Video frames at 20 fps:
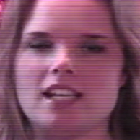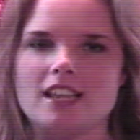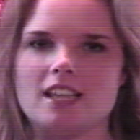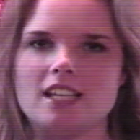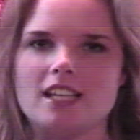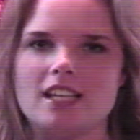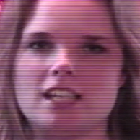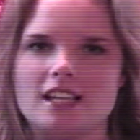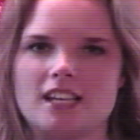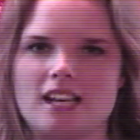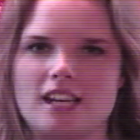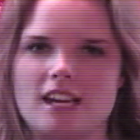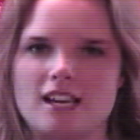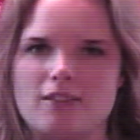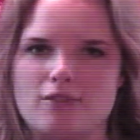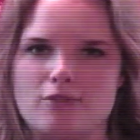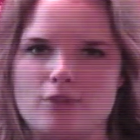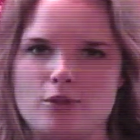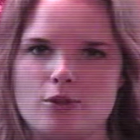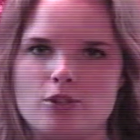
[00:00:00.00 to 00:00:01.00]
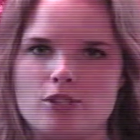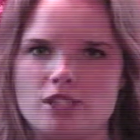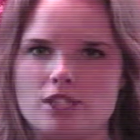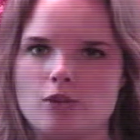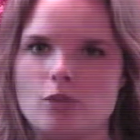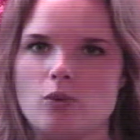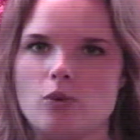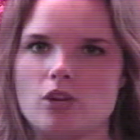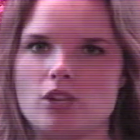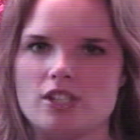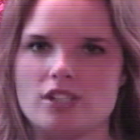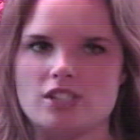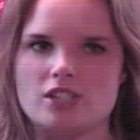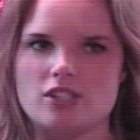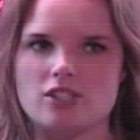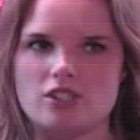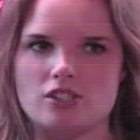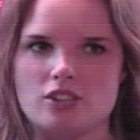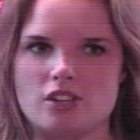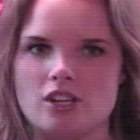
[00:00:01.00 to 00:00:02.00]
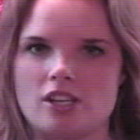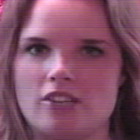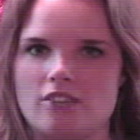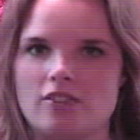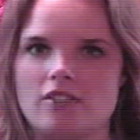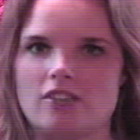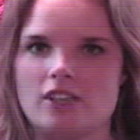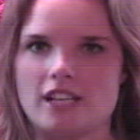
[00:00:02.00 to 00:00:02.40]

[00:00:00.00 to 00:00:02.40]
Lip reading: think at first it was just kind of,